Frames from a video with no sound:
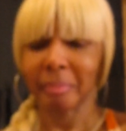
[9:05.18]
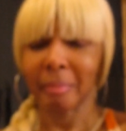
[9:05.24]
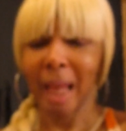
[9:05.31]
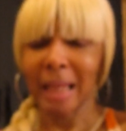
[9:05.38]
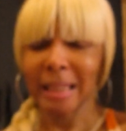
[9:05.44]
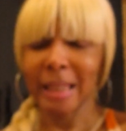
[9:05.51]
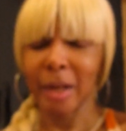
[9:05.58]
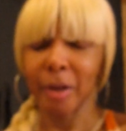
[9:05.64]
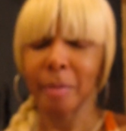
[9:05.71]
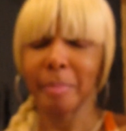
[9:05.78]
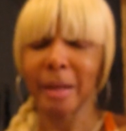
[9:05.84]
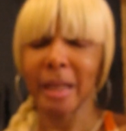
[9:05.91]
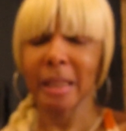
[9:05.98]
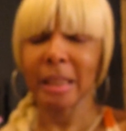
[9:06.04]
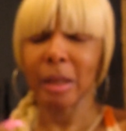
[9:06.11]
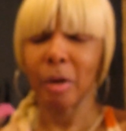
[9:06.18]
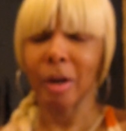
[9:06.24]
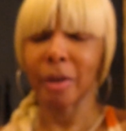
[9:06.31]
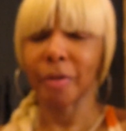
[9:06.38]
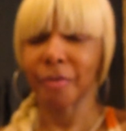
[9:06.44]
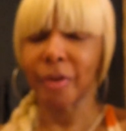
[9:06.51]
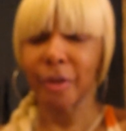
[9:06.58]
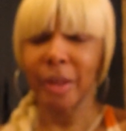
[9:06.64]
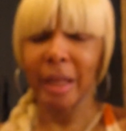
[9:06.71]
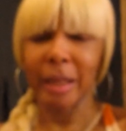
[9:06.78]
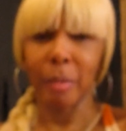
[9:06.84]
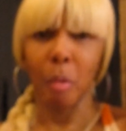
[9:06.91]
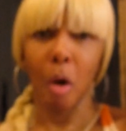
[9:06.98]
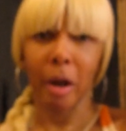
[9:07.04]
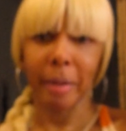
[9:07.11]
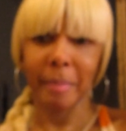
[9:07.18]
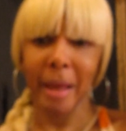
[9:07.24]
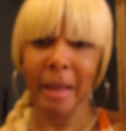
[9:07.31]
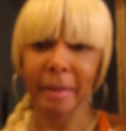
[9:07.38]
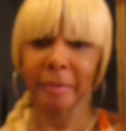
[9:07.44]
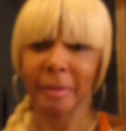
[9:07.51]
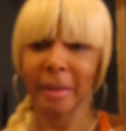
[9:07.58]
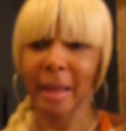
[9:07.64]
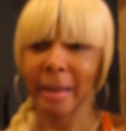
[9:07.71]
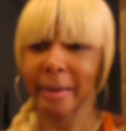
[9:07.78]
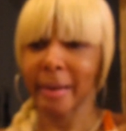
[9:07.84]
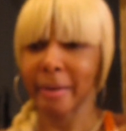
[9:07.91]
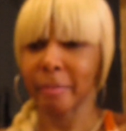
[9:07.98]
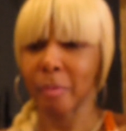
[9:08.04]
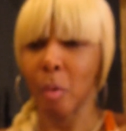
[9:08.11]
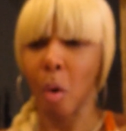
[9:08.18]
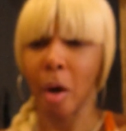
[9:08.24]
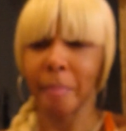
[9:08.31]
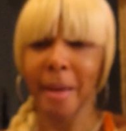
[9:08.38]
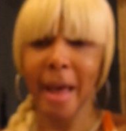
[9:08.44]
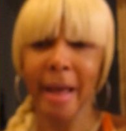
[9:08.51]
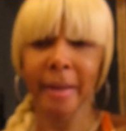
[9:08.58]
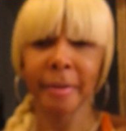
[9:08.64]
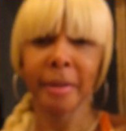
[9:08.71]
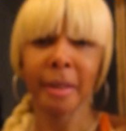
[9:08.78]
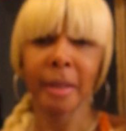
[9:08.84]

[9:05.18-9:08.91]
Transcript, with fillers: I stay on the bus, going a little further, and then walking back. Okay, now I'm going to walk back.